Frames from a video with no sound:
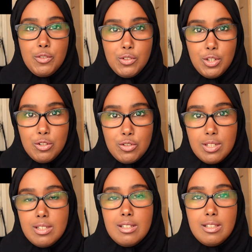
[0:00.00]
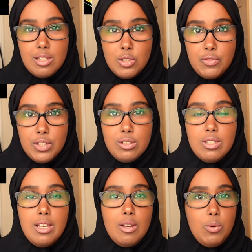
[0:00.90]
if you're interested in this field,
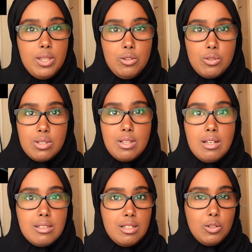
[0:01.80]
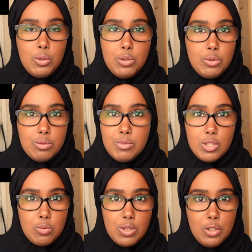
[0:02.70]
whether you're starting or you
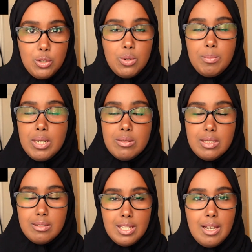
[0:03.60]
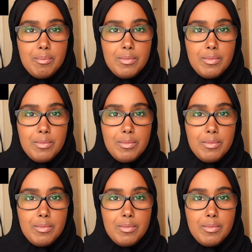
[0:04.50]
just want to know about it, yeah,